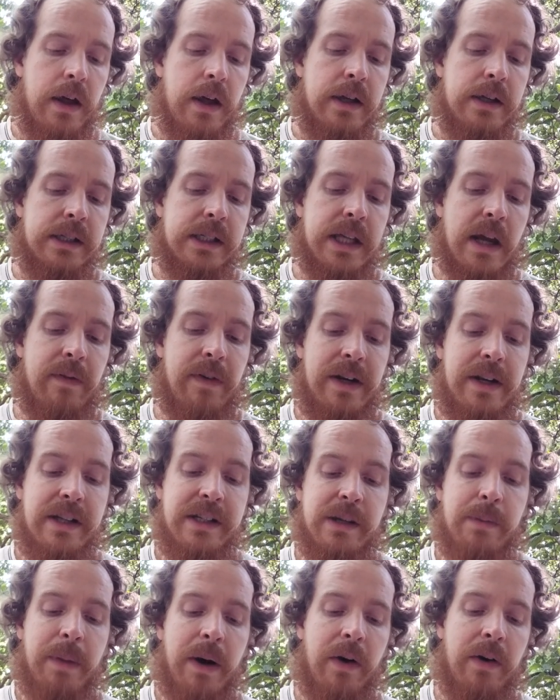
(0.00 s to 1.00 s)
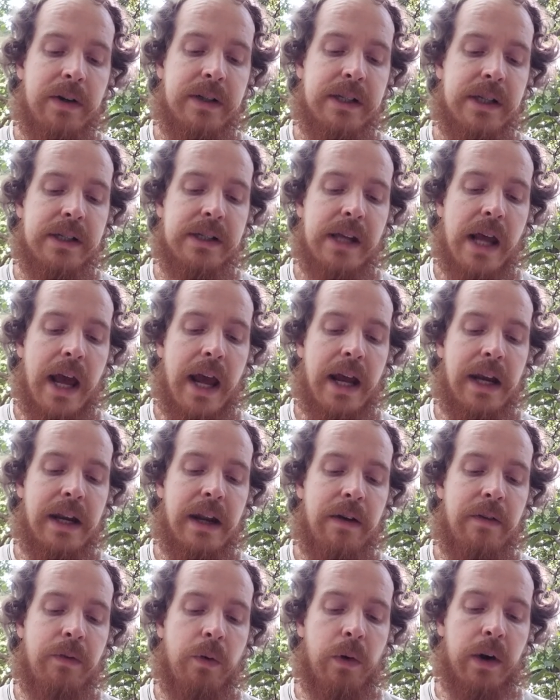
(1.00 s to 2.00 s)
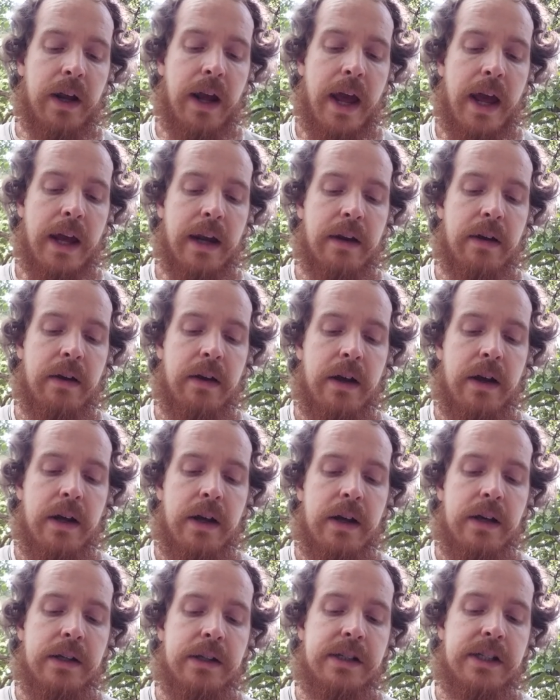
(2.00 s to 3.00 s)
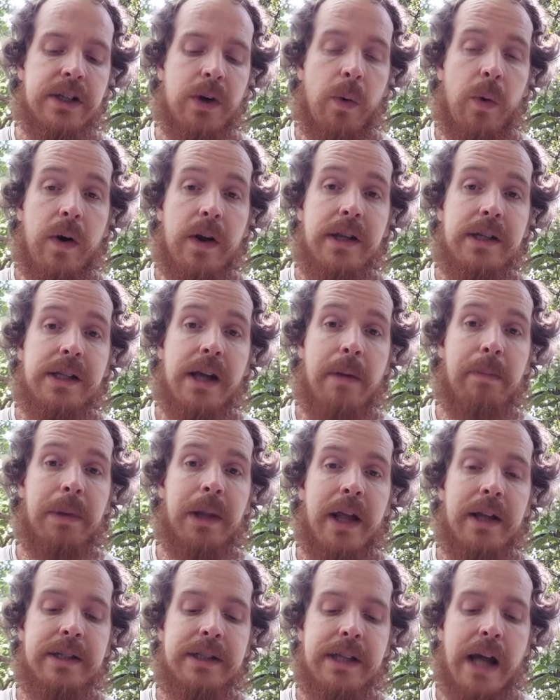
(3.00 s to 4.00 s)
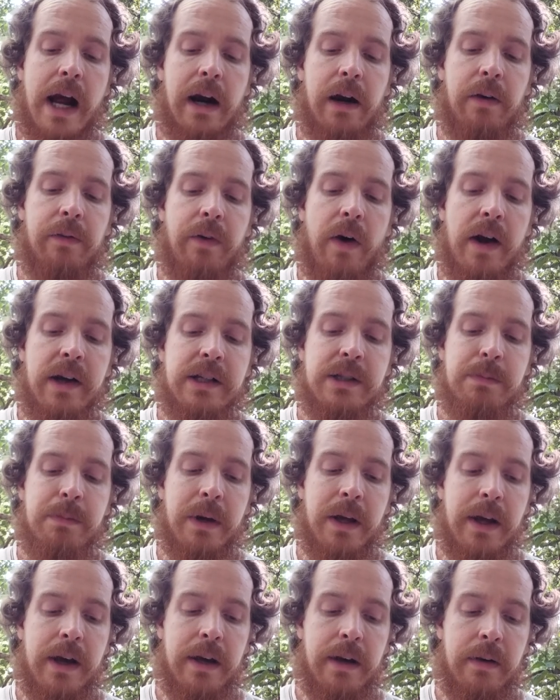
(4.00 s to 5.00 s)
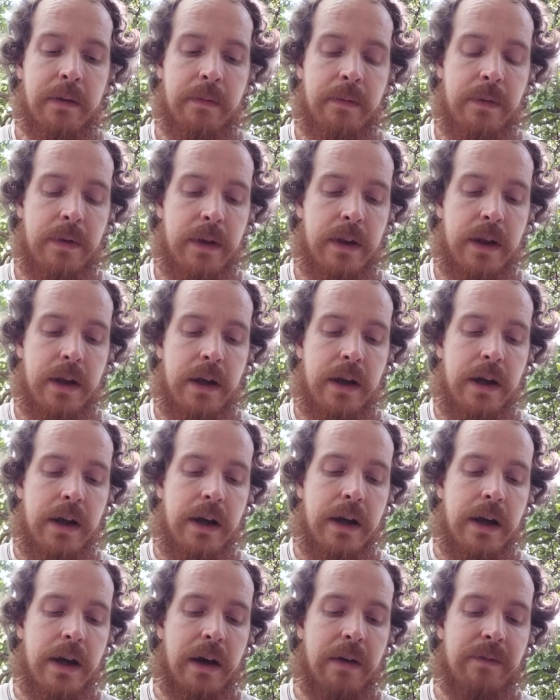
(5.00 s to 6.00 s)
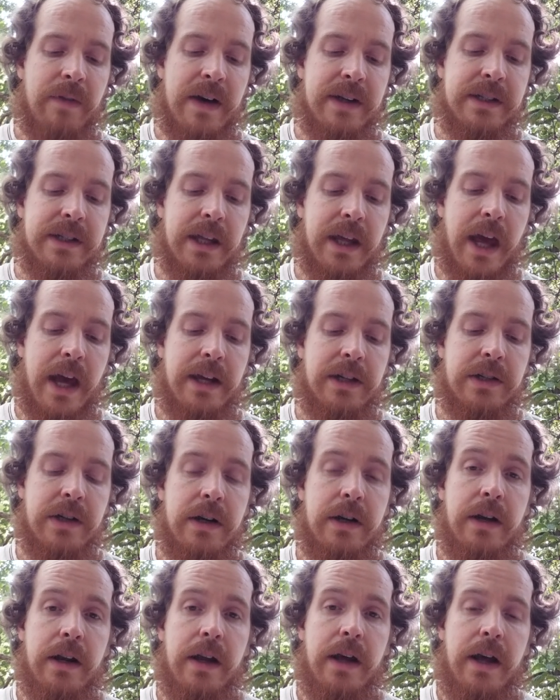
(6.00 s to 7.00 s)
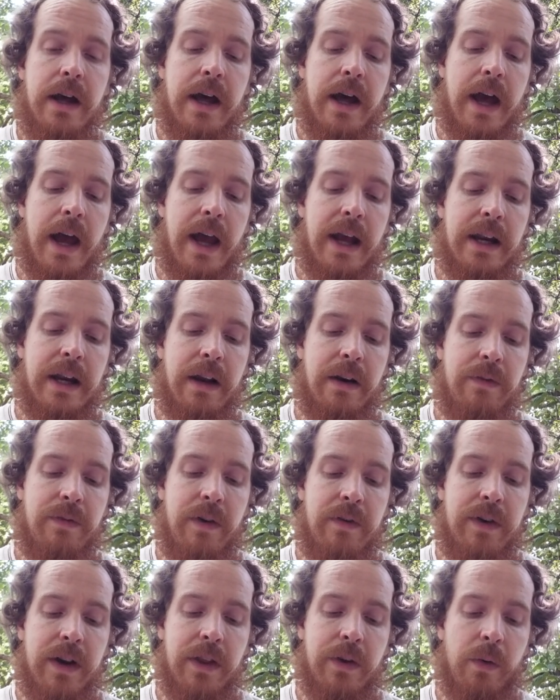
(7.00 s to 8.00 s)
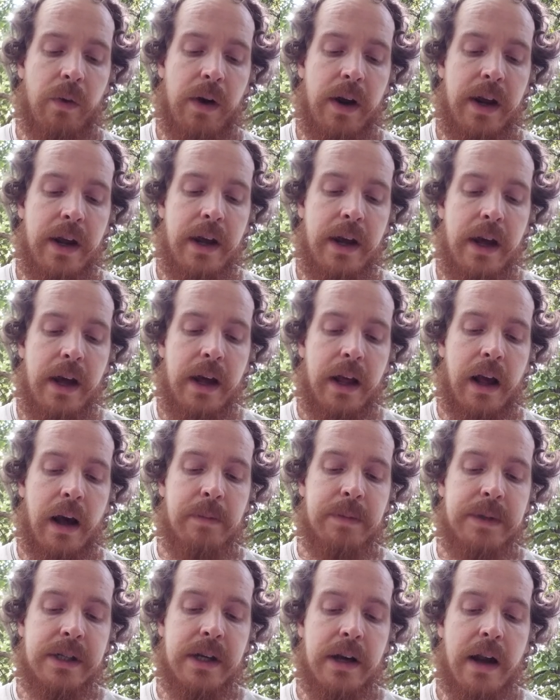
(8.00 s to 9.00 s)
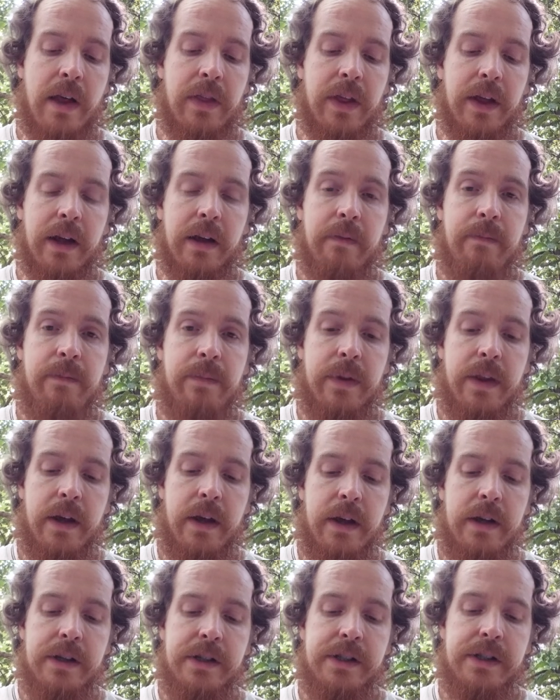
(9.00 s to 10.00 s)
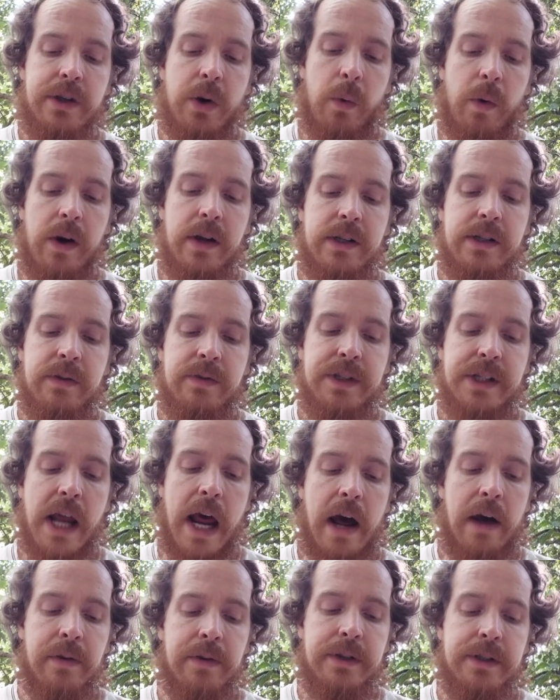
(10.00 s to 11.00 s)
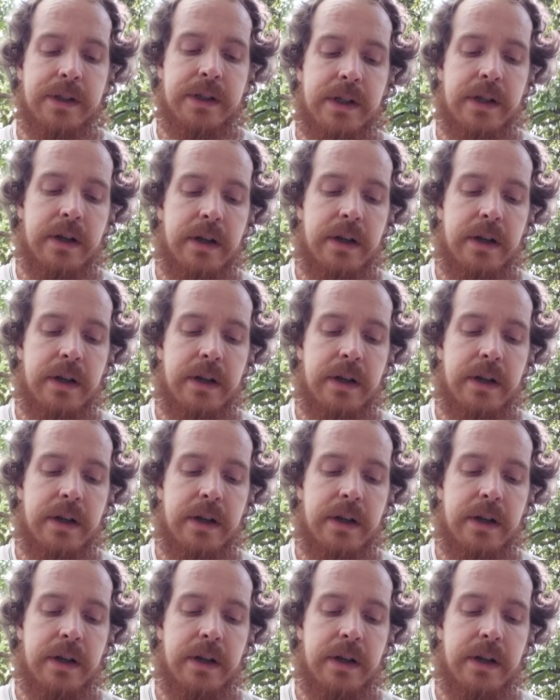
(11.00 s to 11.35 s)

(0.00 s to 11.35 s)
7 disappearances, 1848. Stories of blood sacrifice begin. Investigation, 1853, comes to nothing. Stories of sounds.